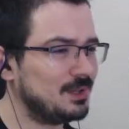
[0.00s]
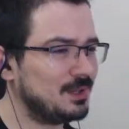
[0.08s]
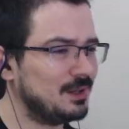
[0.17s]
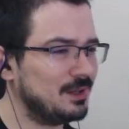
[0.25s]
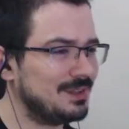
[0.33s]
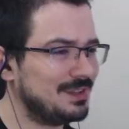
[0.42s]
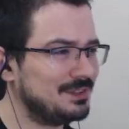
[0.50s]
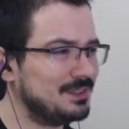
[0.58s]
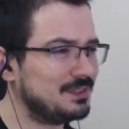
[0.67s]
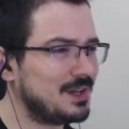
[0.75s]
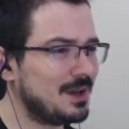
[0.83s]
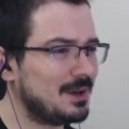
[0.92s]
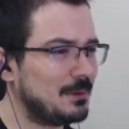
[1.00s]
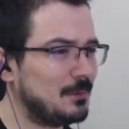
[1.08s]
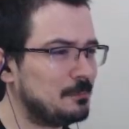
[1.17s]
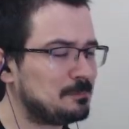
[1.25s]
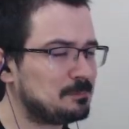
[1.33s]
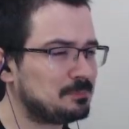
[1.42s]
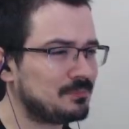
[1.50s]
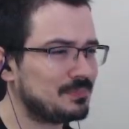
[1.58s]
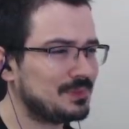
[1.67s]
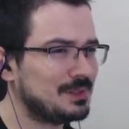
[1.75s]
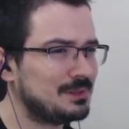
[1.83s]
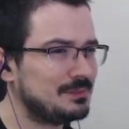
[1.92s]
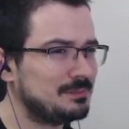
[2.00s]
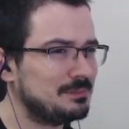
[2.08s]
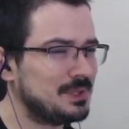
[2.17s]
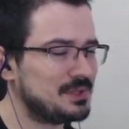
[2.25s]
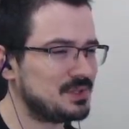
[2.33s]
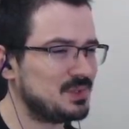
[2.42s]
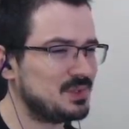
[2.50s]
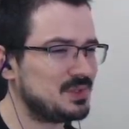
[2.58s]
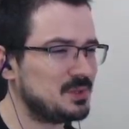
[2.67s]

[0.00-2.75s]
an undead cow. Because it's so